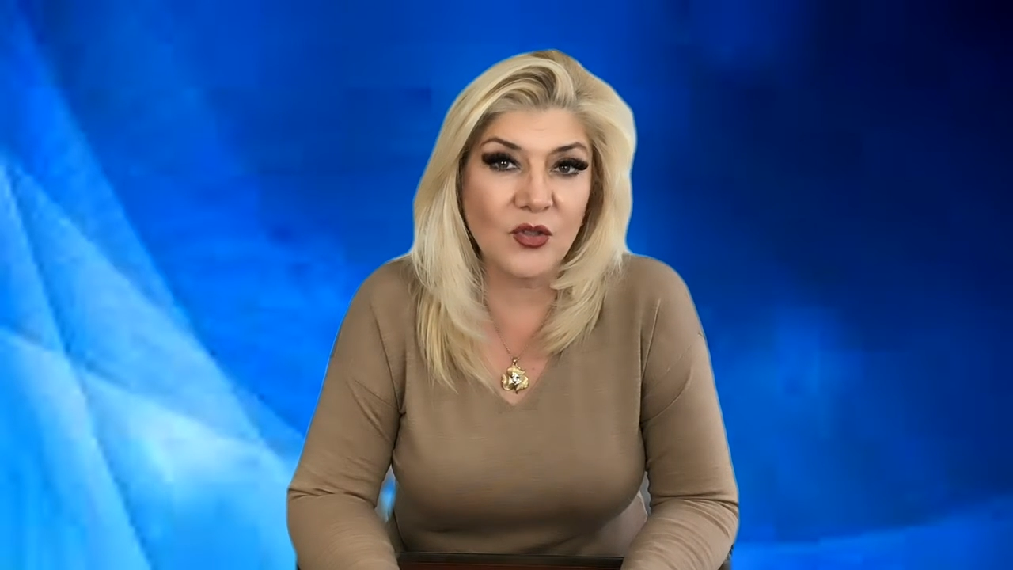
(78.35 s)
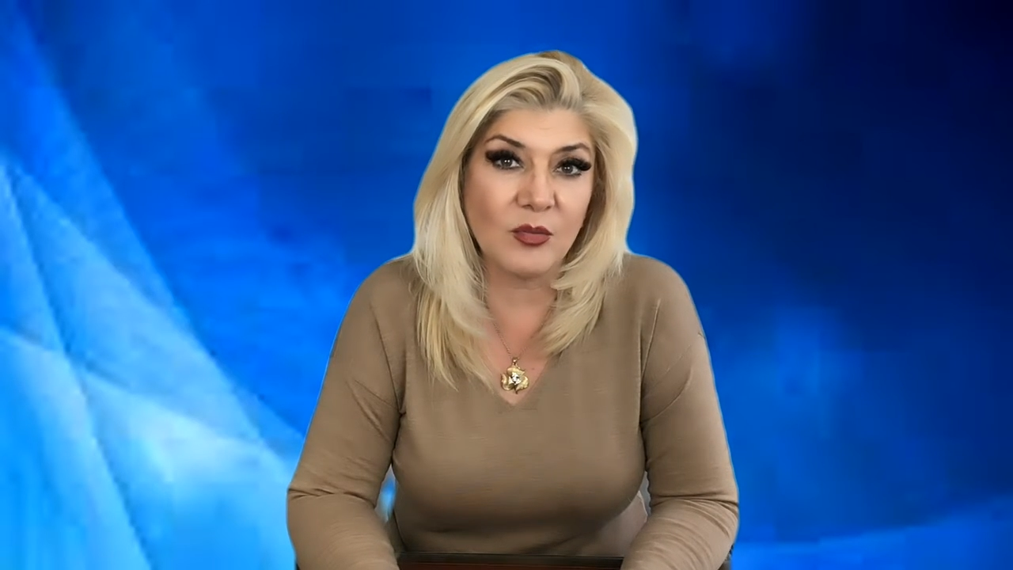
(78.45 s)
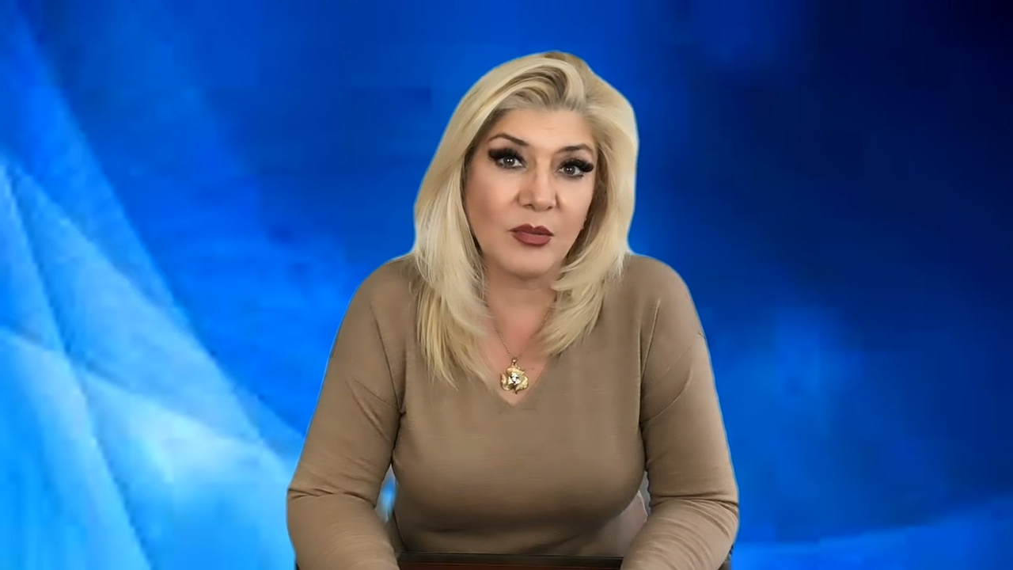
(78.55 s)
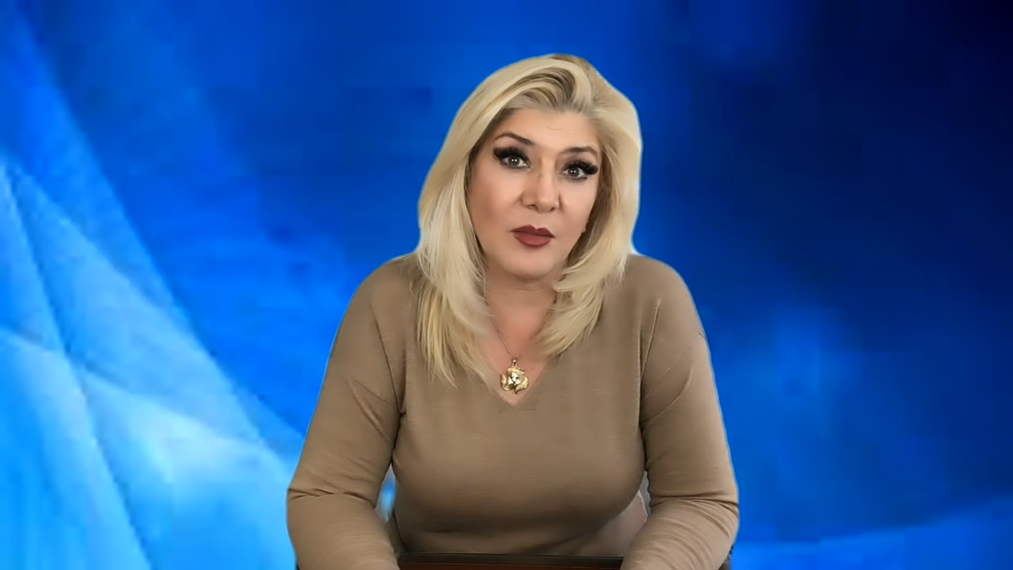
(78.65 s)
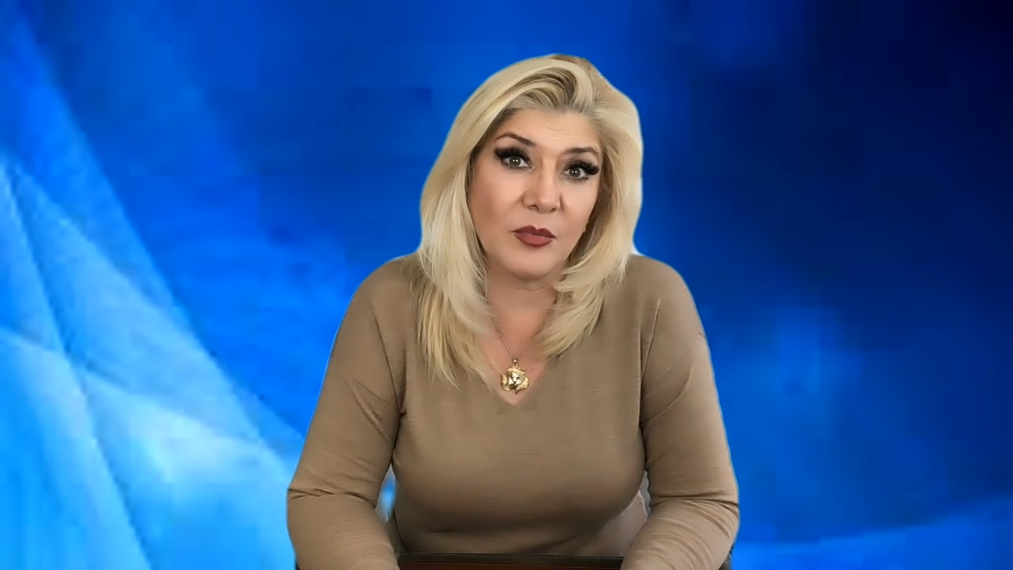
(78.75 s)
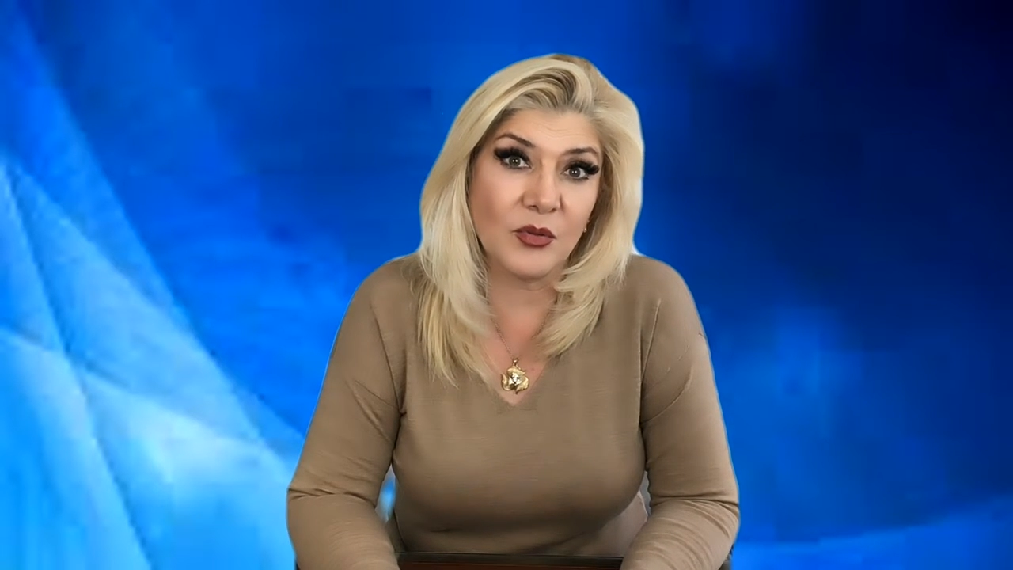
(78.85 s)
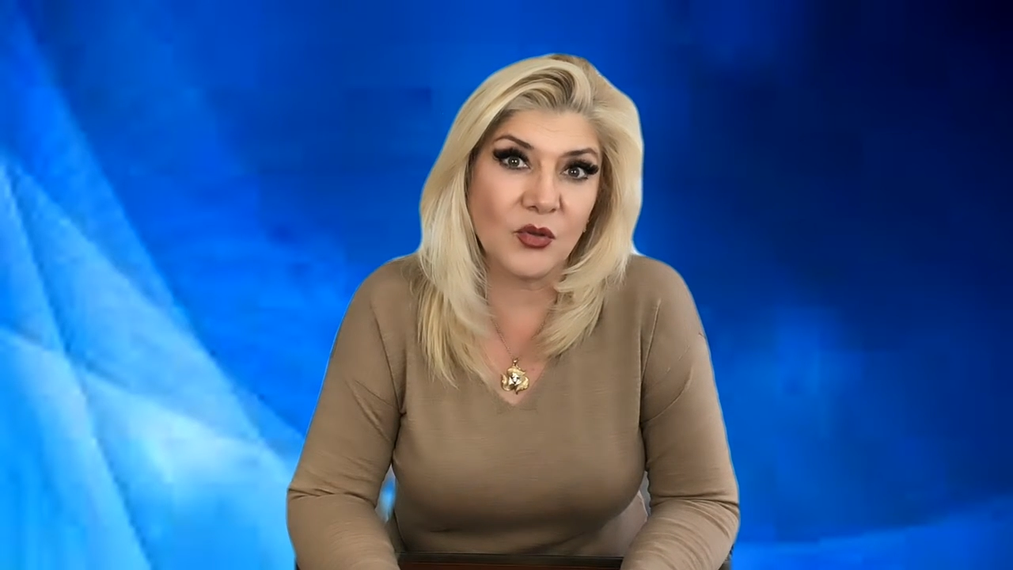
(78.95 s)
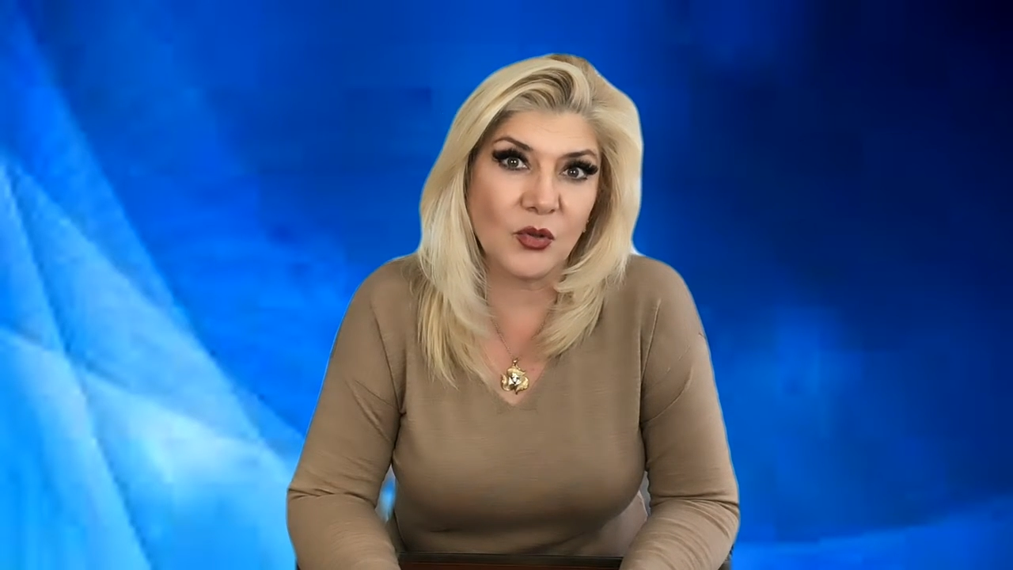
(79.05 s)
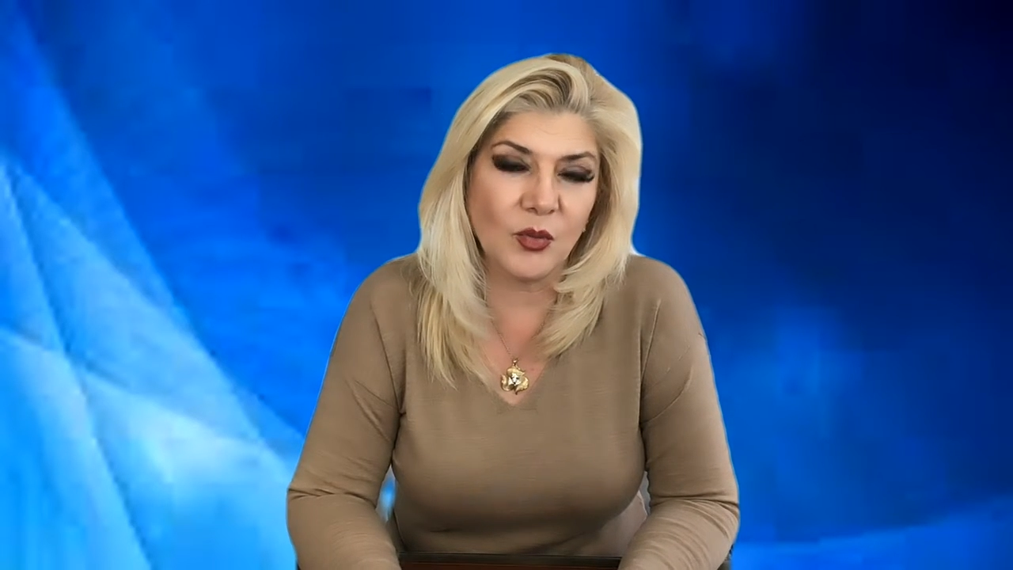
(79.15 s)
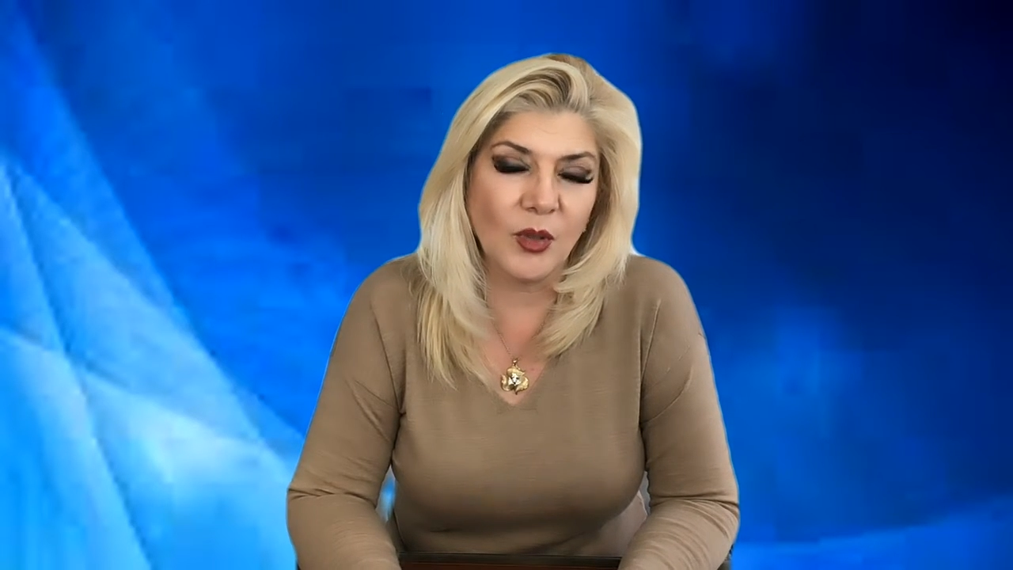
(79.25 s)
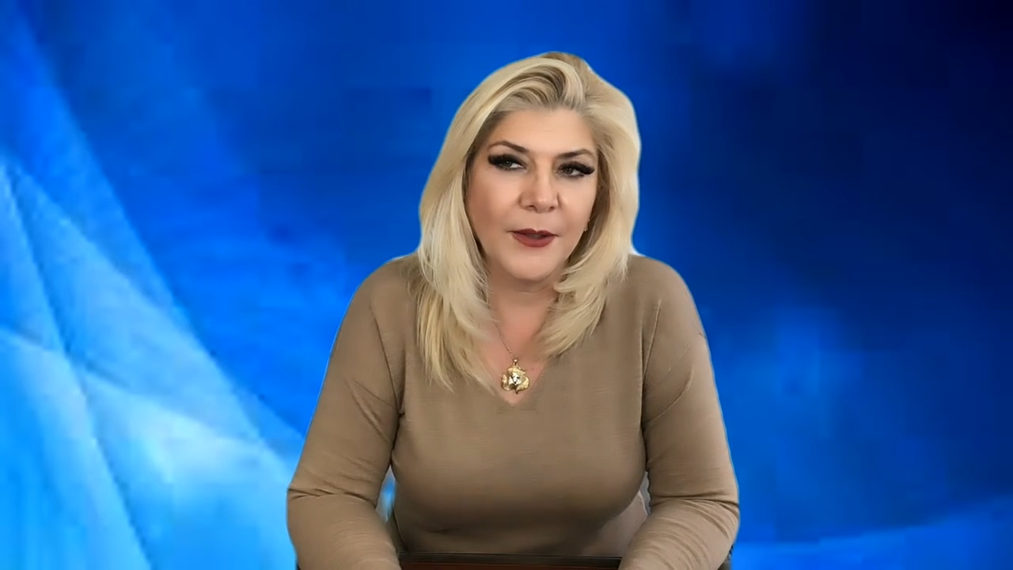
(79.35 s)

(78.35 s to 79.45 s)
to be able to